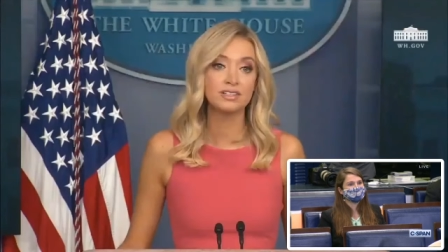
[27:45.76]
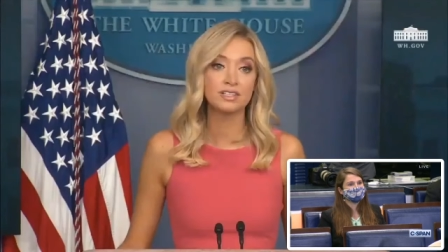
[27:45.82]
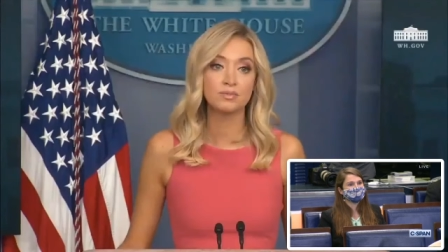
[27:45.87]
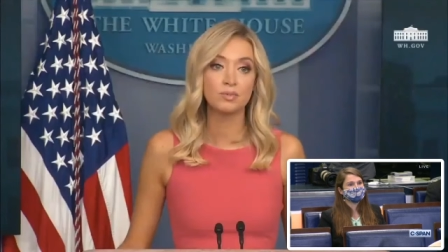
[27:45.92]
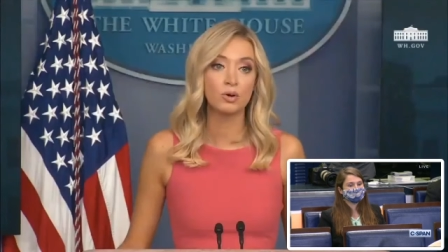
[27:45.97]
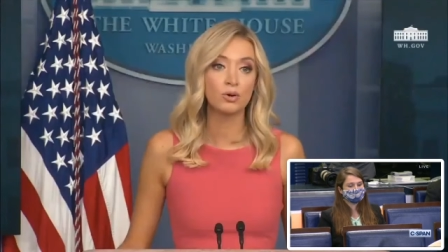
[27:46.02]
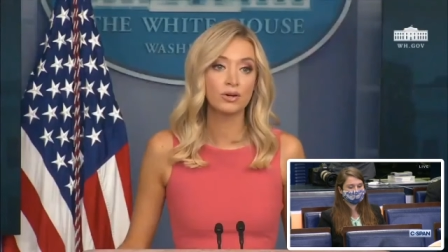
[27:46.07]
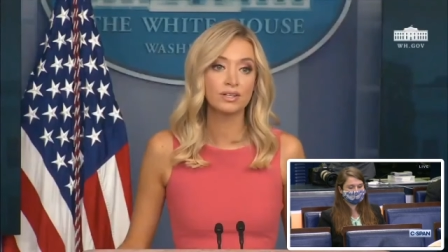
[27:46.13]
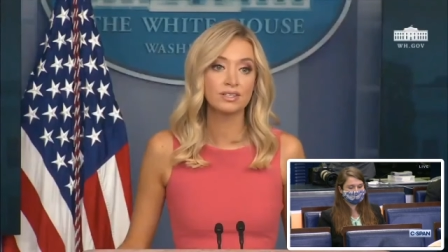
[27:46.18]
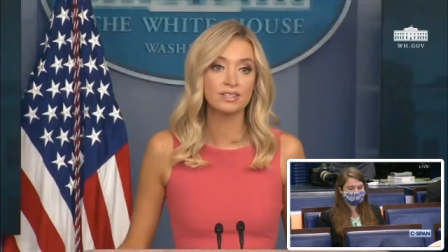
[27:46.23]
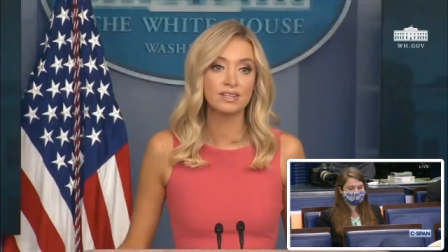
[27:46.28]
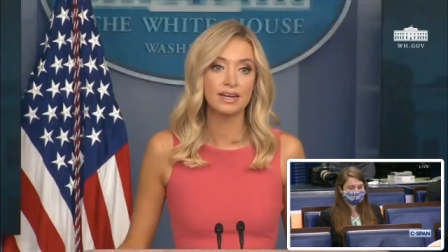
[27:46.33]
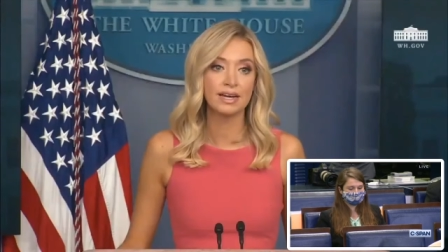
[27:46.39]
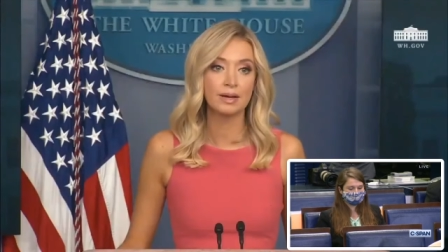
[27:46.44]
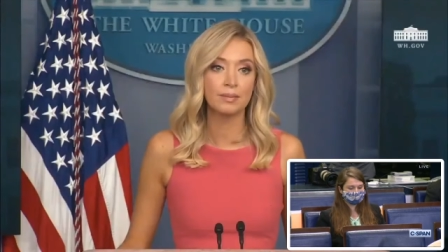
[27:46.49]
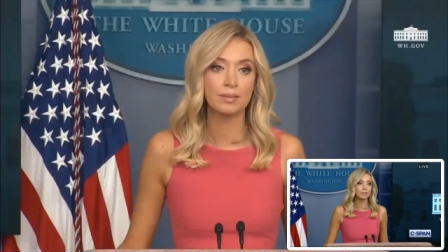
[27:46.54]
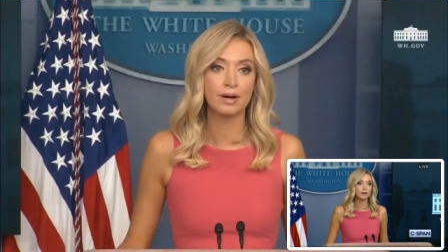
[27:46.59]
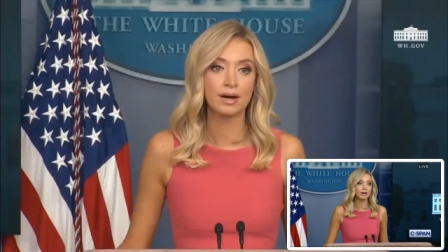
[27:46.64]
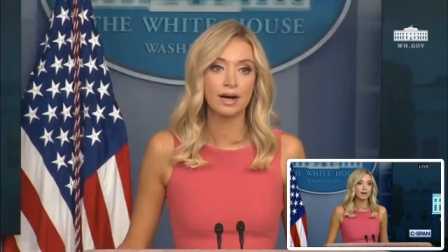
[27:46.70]
spoken to
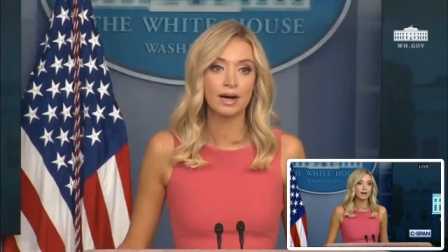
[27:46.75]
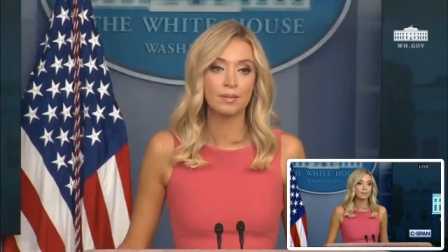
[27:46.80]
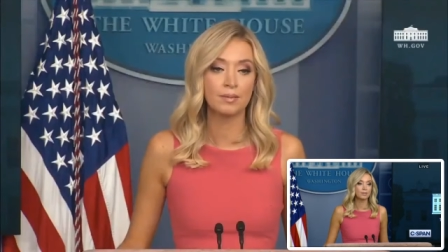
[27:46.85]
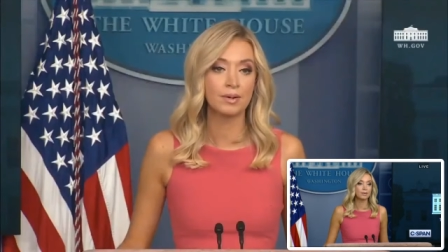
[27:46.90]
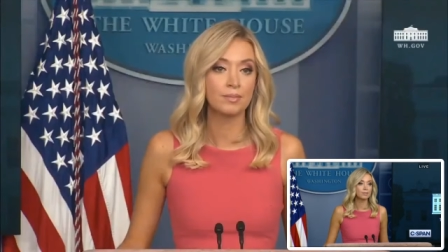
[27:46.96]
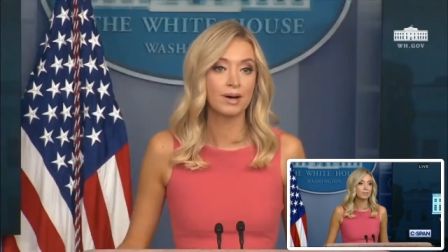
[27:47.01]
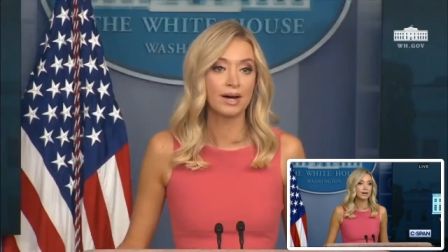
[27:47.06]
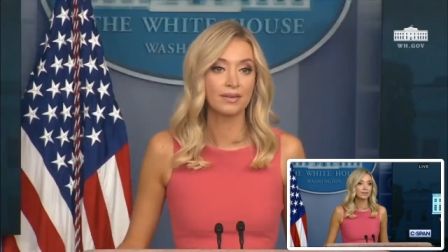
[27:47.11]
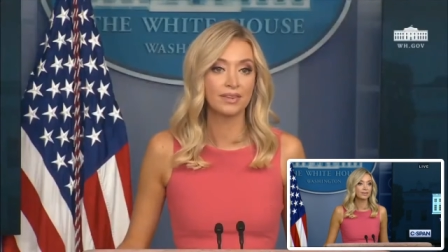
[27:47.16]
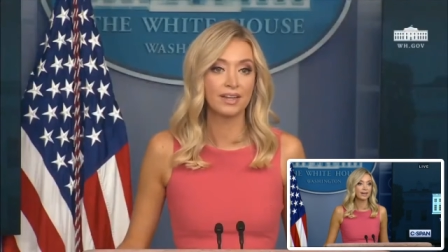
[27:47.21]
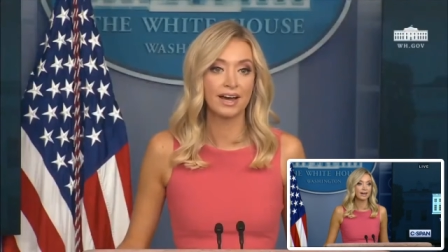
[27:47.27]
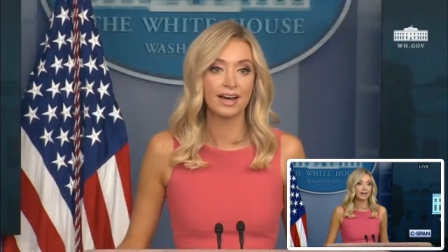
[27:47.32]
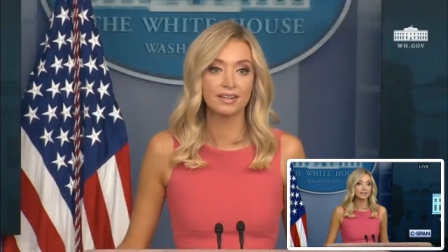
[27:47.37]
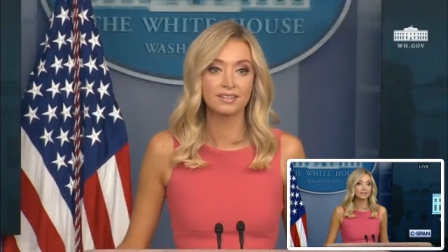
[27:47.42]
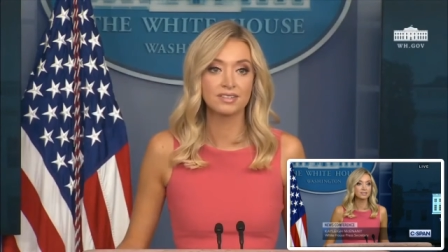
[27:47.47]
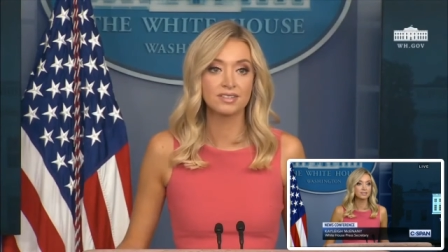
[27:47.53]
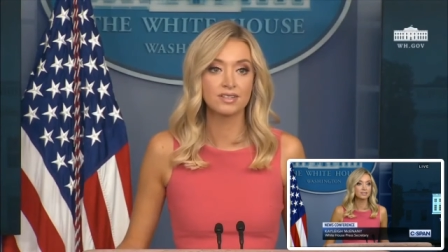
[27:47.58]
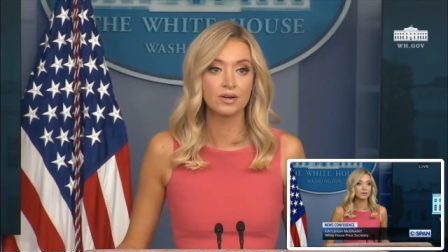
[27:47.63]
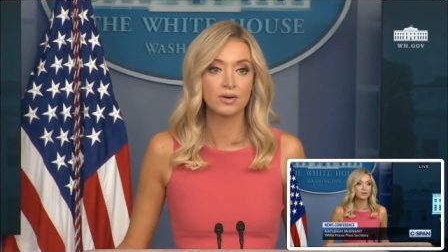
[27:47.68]
him um, about
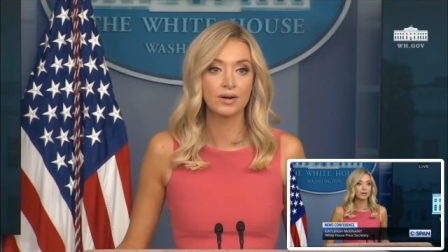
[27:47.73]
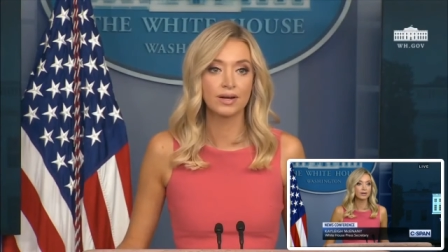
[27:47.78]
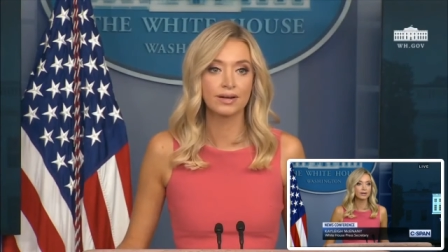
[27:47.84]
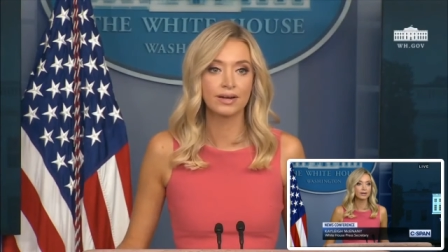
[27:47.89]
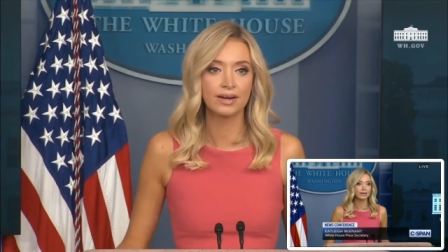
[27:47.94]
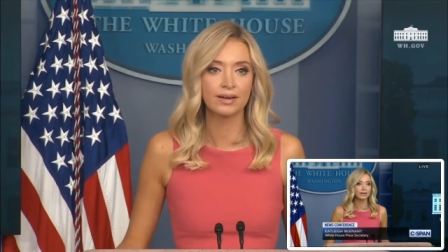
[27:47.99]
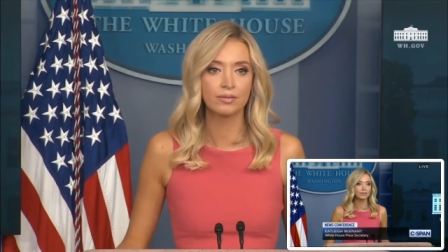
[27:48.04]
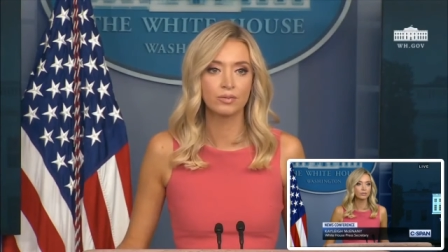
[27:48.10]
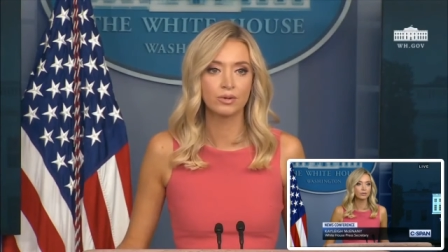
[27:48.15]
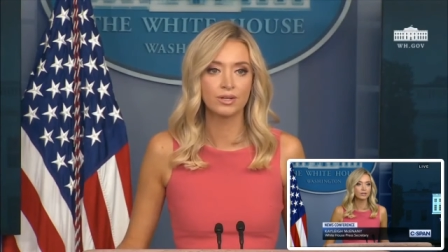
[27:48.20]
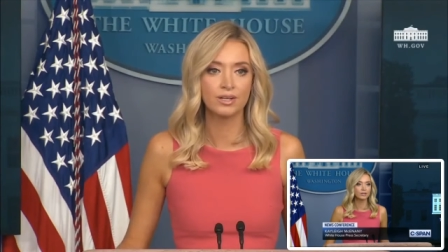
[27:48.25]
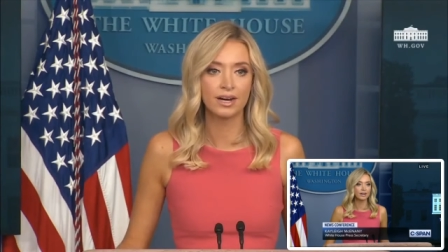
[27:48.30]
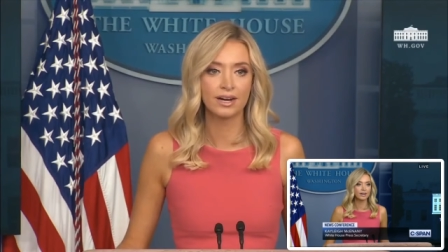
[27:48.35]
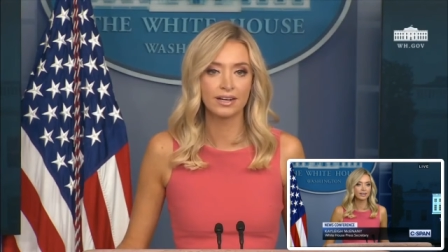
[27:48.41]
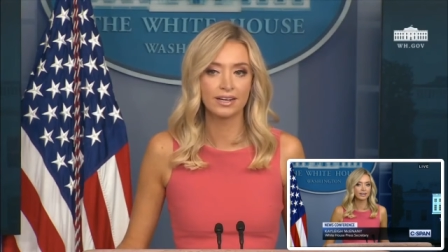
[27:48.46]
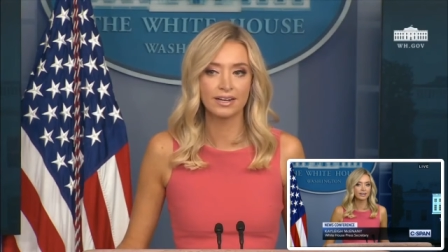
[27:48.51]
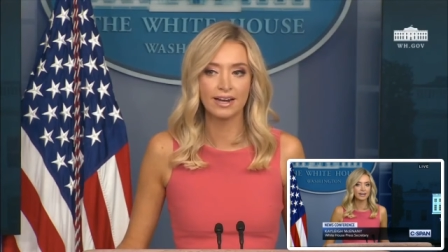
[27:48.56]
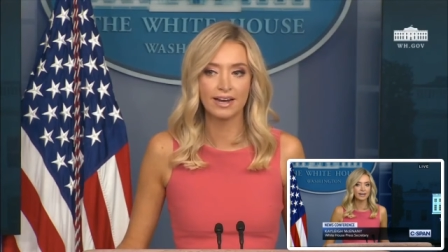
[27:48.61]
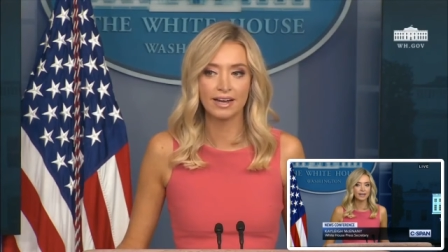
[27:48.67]
that, so I, I, would not
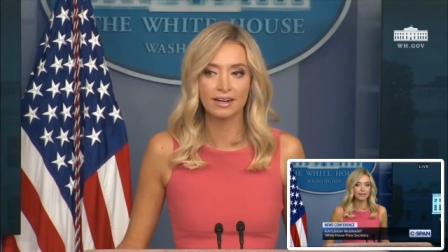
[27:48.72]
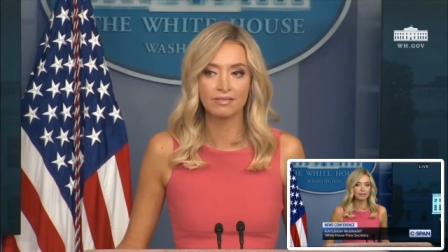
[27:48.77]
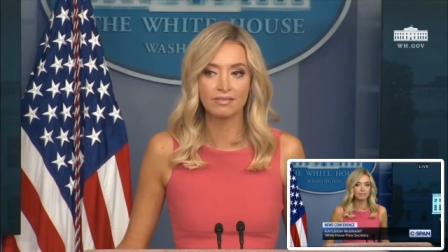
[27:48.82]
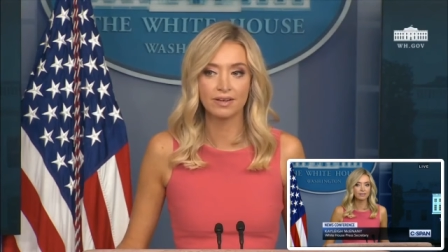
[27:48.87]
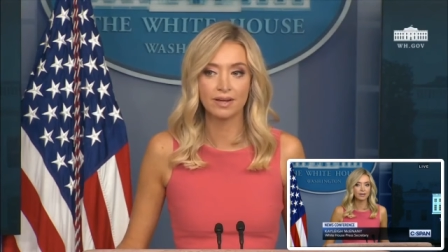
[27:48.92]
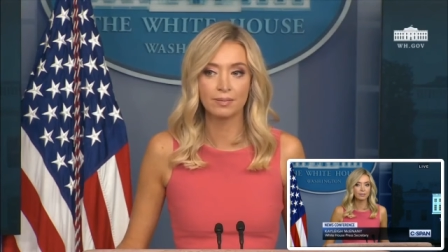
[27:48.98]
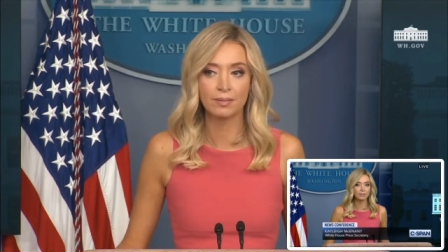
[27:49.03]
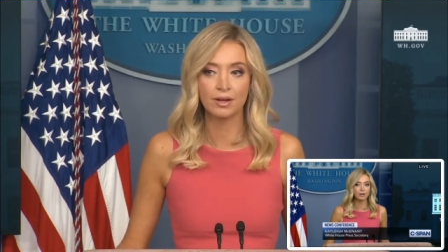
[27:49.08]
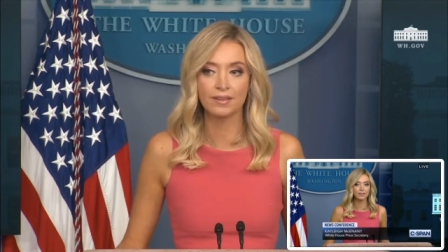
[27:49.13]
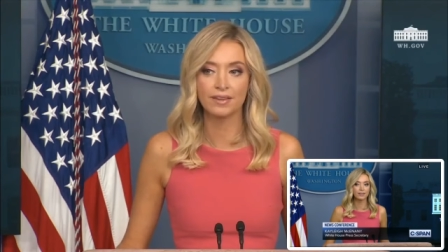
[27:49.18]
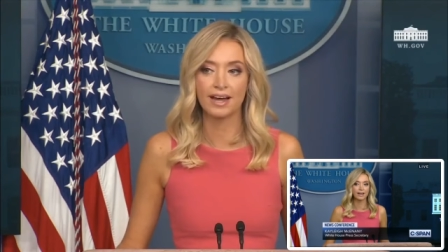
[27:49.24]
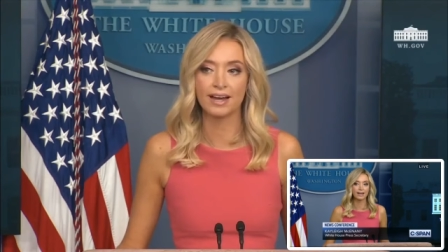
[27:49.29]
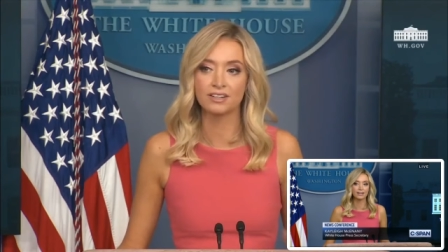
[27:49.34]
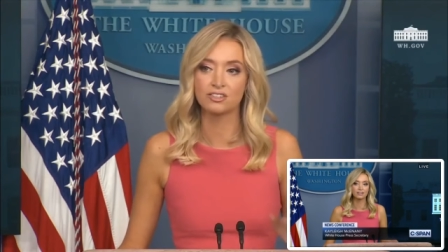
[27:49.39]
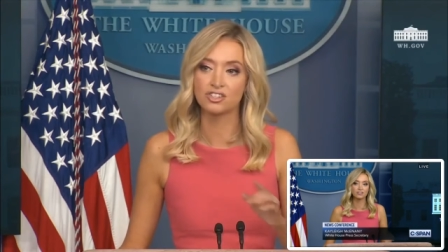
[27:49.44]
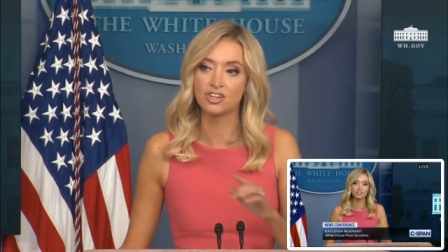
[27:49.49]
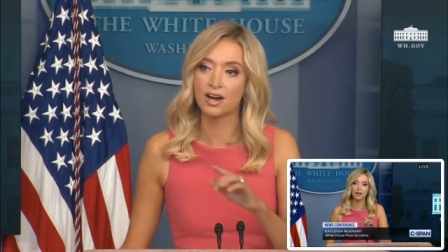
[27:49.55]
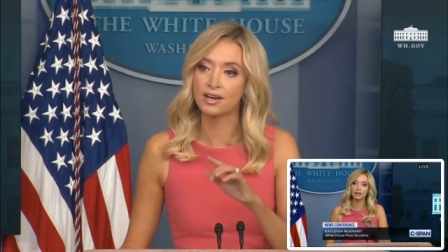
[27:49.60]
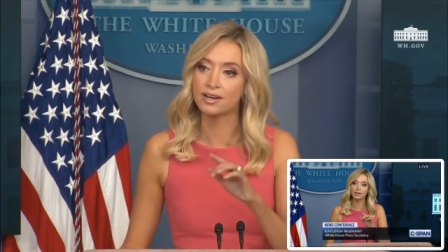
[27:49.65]
get ahead of him on that.
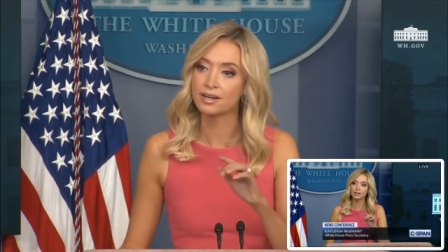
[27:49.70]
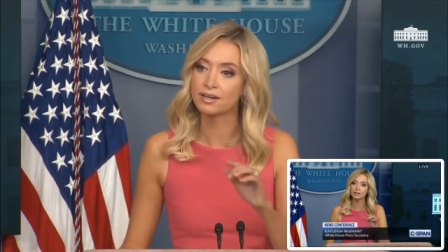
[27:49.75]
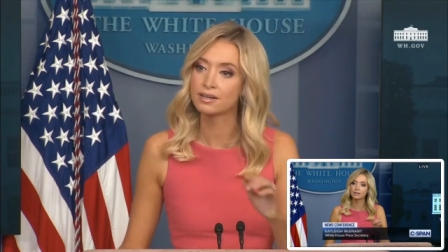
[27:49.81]
John.